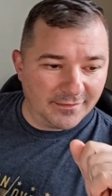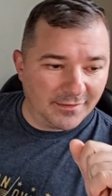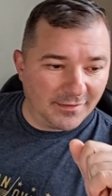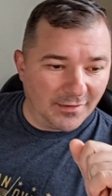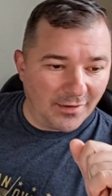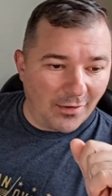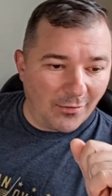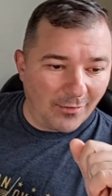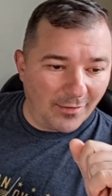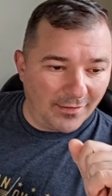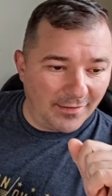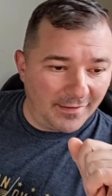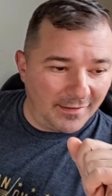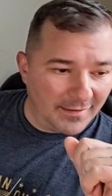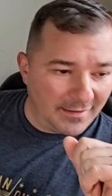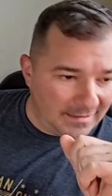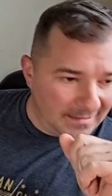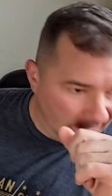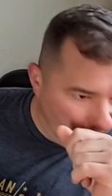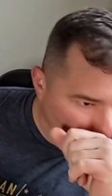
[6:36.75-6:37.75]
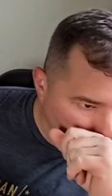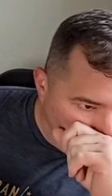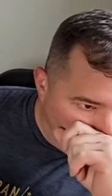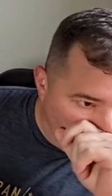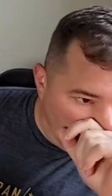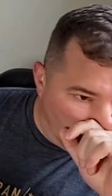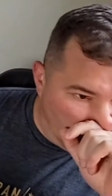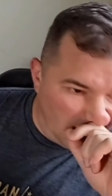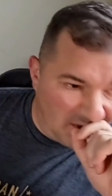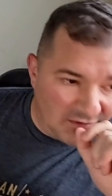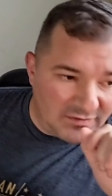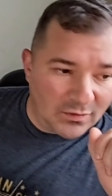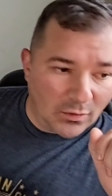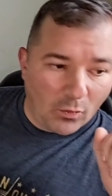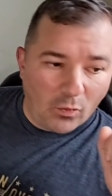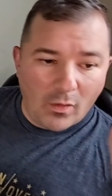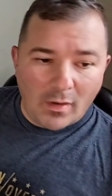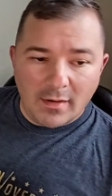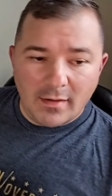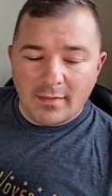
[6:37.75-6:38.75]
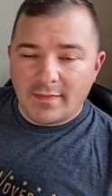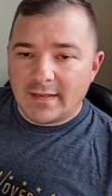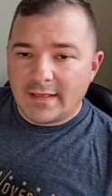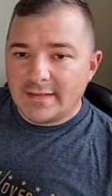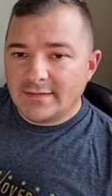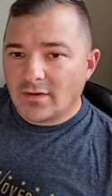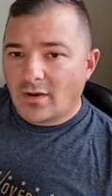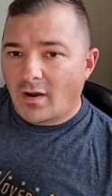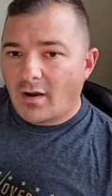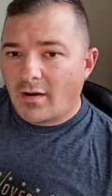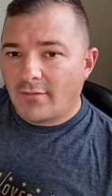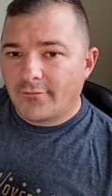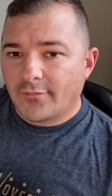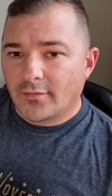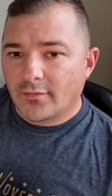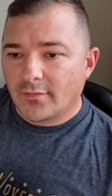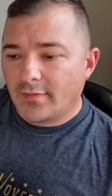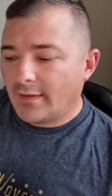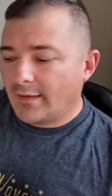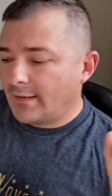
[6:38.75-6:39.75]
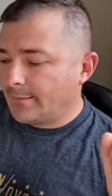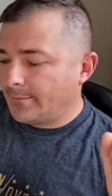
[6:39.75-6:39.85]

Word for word: go with it. So what do these offer that